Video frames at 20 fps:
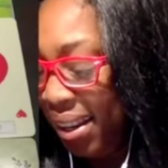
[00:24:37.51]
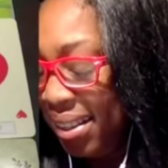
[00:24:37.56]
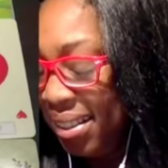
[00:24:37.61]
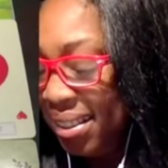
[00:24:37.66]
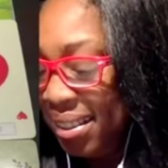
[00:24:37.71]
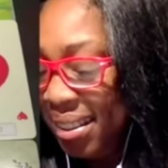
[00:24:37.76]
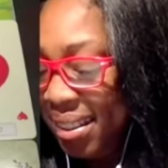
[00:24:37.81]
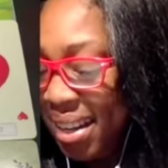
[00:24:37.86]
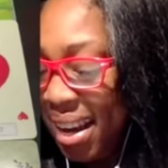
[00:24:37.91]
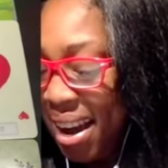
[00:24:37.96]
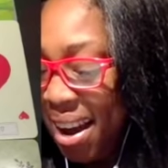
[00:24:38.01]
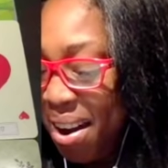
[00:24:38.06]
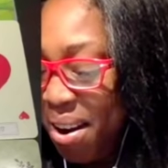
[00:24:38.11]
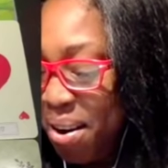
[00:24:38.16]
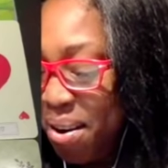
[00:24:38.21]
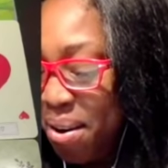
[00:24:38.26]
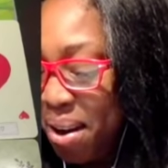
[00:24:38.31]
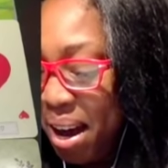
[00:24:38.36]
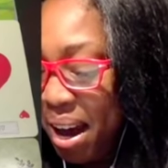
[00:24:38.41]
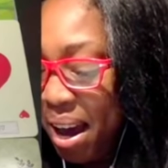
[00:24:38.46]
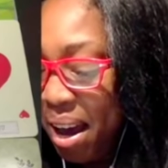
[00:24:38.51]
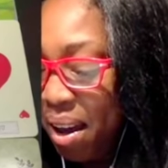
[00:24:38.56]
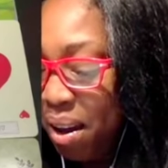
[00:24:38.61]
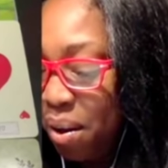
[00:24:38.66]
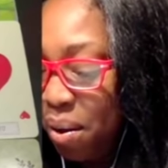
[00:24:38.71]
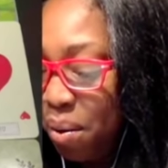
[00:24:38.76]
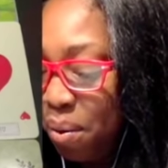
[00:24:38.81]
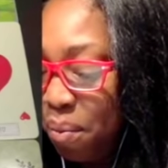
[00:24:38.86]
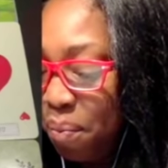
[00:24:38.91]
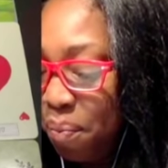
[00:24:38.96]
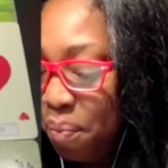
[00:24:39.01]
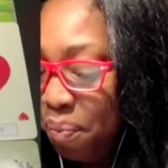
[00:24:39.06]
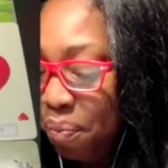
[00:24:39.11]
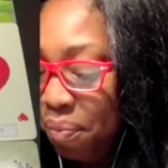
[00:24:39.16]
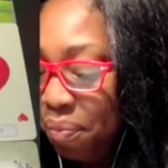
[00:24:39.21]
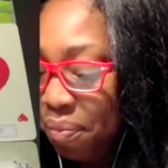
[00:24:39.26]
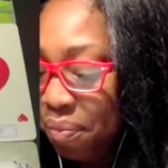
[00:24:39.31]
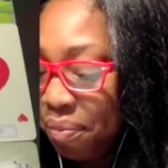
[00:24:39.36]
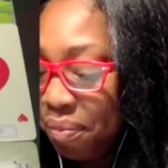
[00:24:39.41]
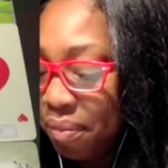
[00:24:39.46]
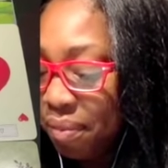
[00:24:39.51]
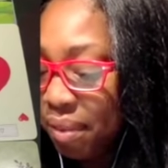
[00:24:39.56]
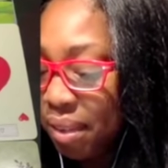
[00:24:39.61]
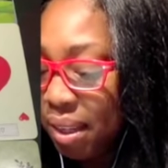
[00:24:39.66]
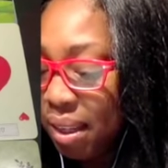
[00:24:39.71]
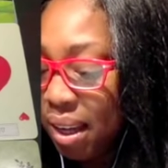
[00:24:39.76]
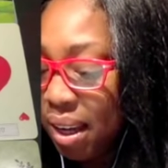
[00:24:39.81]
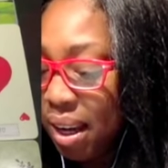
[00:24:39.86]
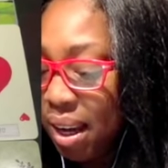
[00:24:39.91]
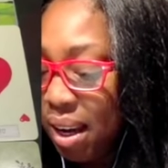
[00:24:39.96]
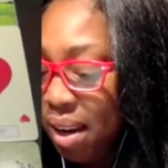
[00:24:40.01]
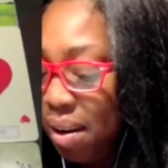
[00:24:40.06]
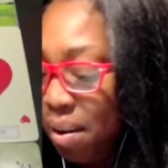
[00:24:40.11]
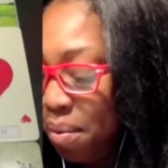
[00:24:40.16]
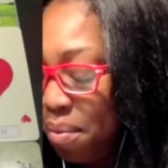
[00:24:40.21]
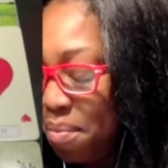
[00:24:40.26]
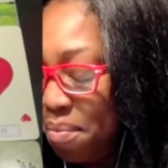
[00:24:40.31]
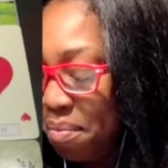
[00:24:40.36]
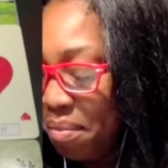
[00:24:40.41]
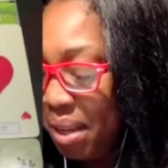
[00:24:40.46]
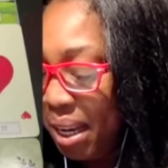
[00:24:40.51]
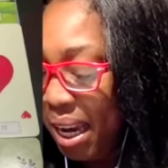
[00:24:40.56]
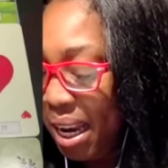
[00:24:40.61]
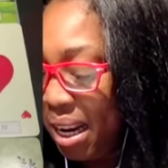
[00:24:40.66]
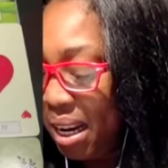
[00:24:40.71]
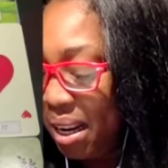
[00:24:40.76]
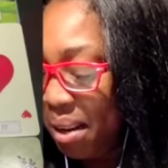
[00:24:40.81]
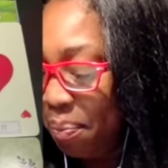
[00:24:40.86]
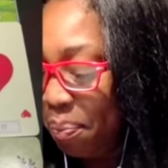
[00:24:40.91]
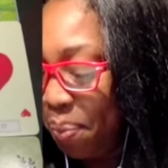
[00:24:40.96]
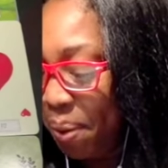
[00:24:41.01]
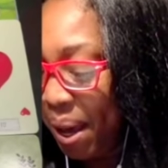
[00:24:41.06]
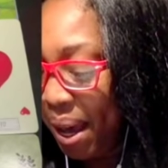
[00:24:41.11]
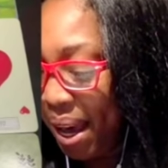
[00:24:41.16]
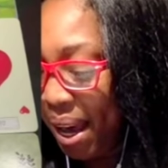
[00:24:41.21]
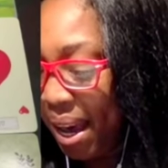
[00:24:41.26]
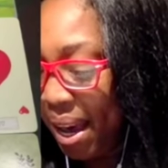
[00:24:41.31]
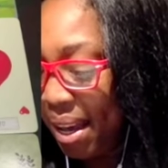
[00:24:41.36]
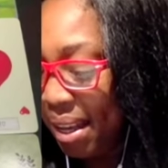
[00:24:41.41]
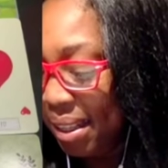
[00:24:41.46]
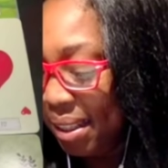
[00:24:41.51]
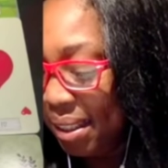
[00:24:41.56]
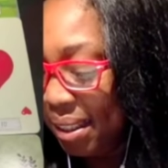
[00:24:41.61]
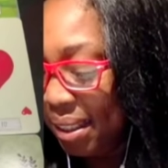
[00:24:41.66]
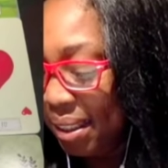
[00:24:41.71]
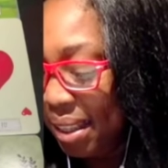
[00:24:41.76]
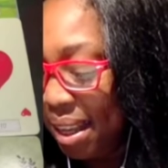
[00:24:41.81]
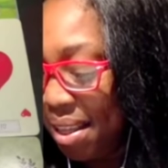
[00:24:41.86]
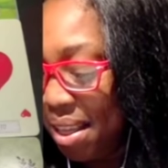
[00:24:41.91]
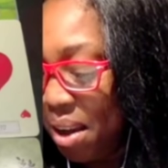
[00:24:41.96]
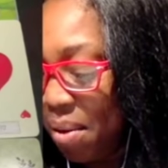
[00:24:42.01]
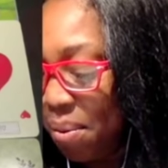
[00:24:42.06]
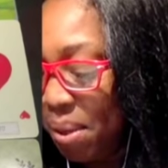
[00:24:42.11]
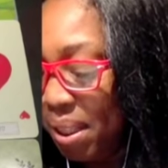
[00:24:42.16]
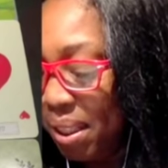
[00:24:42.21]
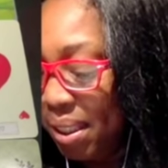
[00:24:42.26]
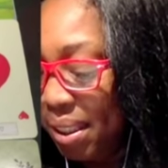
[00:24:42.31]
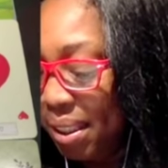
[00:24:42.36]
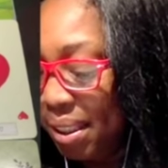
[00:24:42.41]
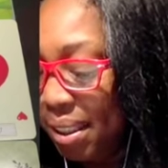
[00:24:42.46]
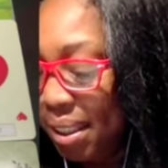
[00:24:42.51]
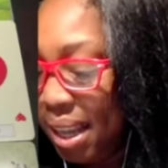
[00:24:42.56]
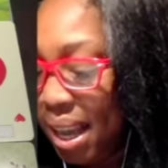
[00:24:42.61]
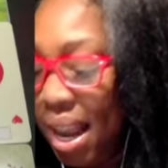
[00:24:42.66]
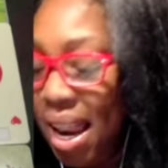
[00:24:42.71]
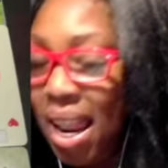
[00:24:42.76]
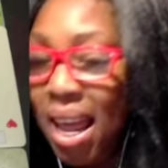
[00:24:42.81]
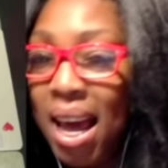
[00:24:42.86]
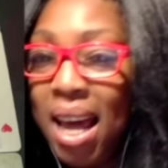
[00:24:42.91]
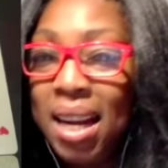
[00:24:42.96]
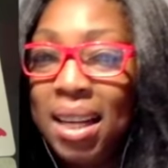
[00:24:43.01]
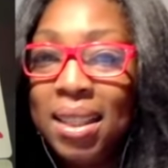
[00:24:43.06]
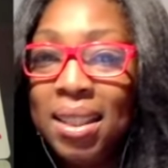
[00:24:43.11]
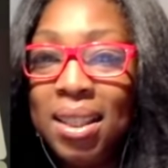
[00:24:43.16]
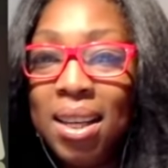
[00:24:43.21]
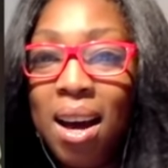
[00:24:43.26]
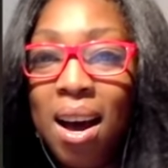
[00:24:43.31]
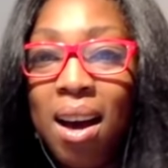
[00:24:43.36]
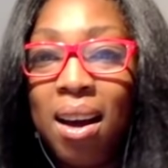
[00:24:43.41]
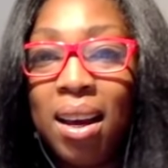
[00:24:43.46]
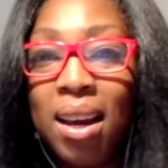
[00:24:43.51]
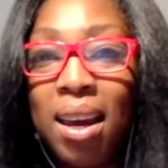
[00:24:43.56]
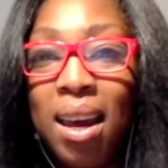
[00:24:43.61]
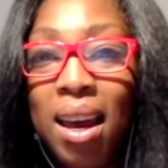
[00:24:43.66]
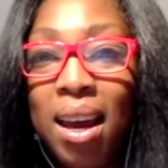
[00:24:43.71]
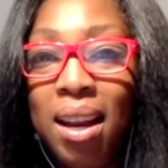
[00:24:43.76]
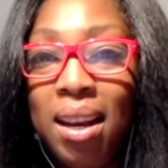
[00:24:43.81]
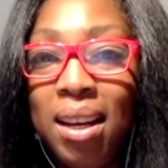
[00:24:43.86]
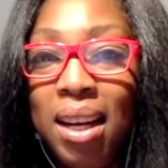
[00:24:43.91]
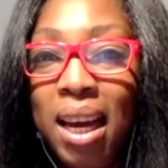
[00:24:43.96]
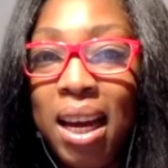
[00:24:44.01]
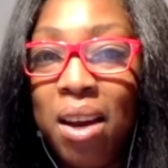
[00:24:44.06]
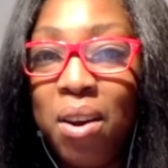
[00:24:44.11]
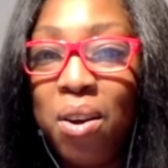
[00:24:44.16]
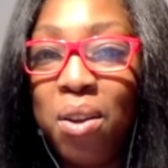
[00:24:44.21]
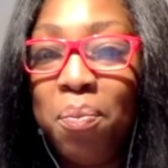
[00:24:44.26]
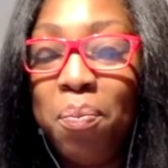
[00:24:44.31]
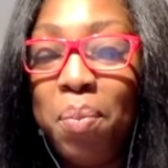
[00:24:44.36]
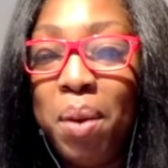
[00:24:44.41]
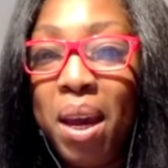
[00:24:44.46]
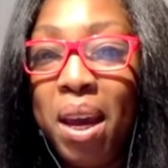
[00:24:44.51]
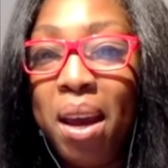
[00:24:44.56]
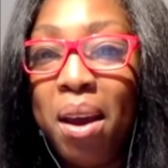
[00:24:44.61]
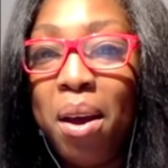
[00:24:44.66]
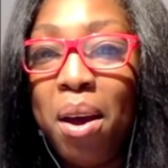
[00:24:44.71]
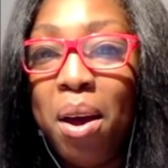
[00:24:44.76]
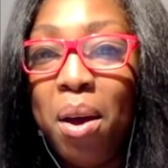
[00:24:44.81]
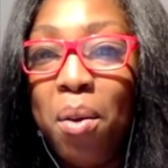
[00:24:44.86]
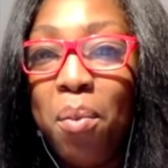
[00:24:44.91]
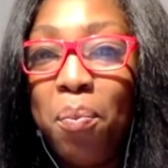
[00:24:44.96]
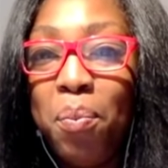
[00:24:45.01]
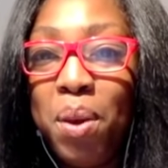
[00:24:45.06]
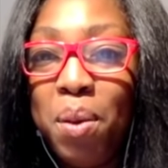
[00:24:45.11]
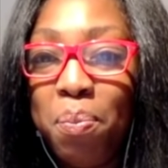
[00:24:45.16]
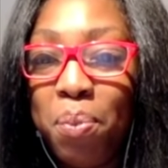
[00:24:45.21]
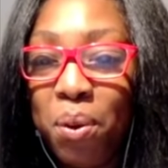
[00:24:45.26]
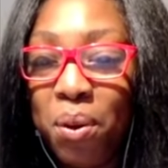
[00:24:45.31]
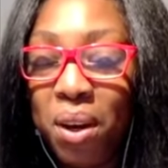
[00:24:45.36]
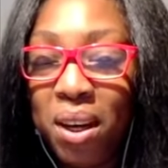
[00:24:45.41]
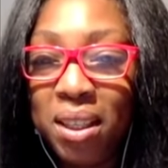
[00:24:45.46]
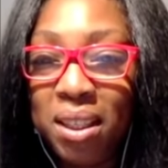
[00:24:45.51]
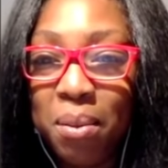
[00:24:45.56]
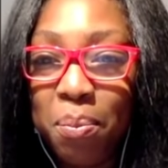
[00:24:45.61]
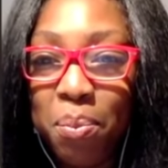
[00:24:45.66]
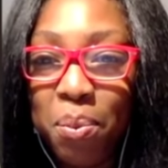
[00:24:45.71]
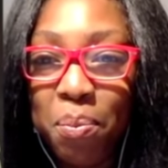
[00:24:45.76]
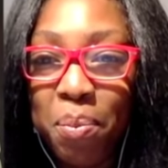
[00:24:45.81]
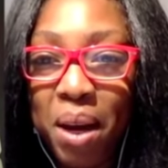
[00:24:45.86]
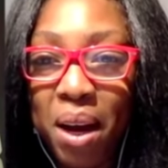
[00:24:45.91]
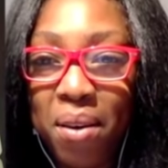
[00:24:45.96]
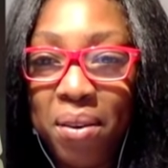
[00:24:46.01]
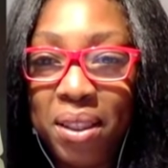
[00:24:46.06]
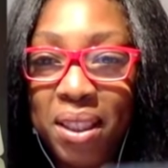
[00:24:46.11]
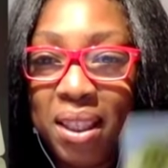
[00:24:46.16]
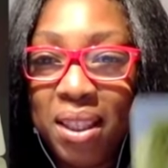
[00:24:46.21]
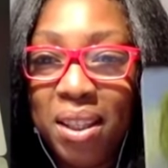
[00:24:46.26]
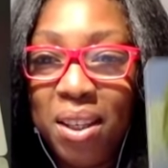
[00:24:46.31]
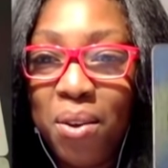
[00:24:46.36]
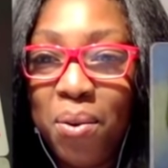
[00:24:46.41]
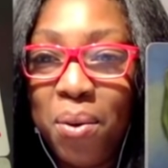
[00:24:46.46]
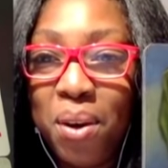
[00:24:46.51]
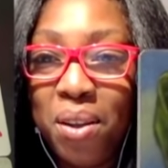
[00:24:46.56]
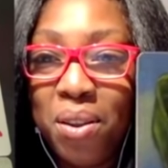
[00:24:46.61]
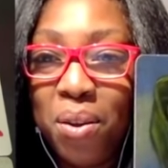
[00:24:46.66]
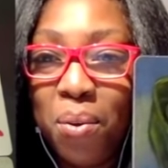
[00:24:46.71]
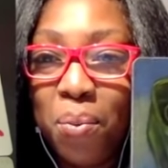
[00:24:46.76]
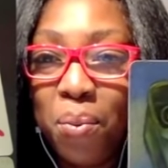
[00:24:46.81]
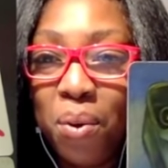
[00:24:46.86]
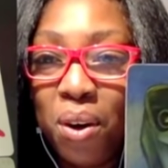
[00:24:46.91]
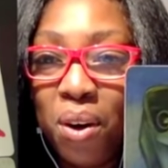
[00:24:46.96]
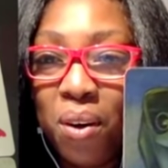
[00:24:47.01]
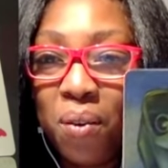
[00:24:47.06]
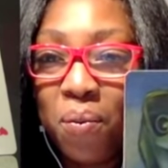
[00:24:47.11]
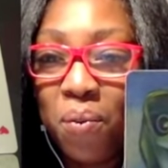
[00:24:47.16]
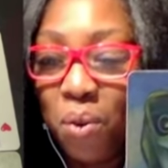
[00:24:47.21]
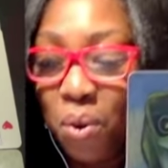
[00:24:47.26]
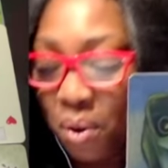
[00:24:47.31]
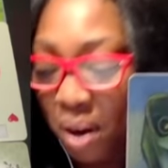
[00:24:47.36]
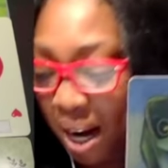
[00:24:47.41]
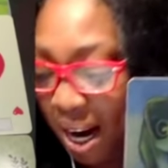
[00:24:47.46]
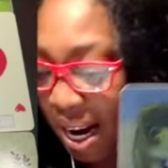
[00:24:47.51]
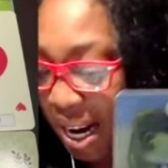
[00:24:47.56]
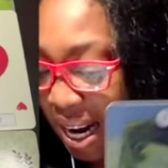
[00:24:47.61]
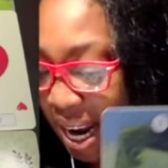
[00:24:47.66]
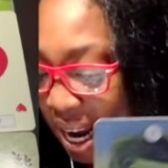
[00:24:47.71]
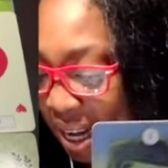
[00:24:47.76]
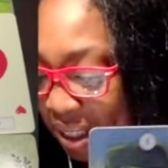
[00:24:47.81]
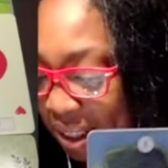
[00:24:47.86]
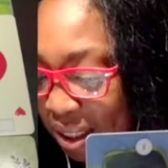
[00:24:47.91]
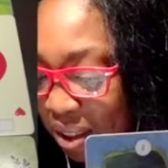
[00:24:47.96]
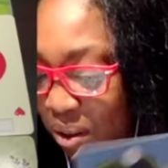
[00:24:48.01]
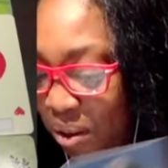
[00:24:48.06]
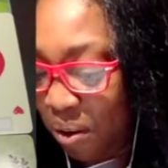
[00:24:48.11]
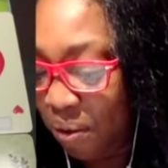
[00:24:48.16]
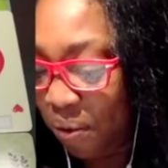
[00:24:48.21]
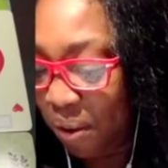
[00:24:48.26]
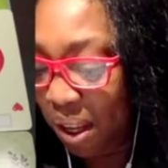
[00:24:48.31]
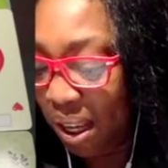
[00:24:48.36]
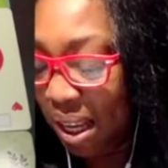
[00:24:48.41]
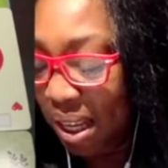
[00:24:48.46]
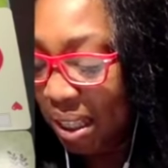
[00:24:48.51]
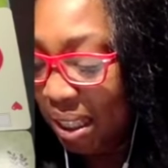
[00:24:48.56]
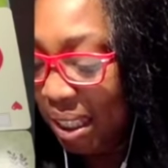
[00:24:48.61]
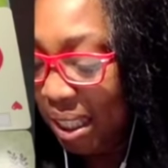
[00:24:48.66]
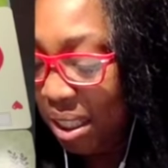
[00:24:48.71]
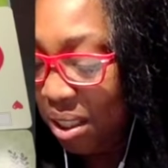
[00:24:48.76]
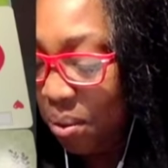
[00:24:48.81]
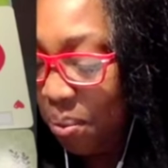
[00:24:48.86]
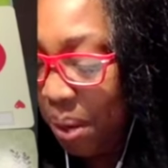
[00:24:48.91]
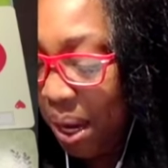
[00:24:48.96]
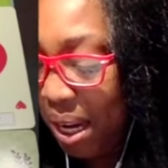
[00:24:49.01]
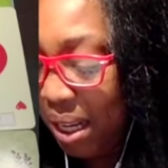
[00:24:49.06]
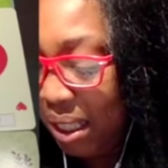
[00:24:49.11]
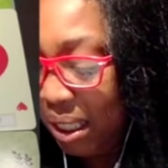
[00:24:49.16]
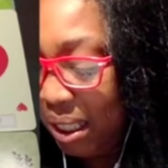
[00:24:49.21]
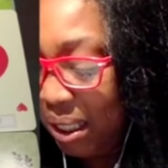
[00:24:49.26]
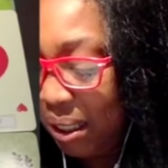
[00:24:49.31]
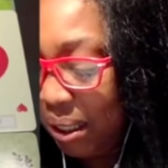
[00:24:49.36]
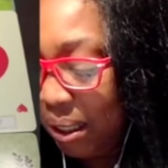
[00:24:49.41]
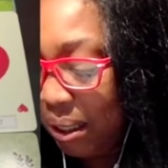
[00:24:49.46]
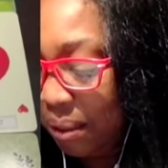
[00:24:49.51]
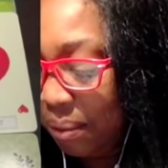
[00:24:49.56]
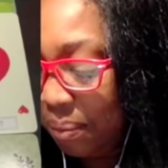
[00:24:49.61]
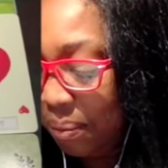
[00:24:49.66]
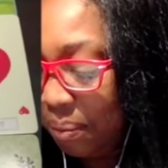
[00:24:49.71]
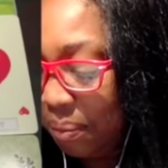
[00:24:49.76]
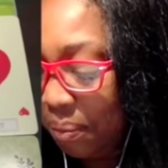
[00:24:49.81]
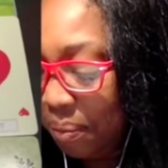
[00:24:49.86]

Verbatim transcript: So in the past there was a lot of talking. It could be people gossip about you on the work floor and that sort of a situation.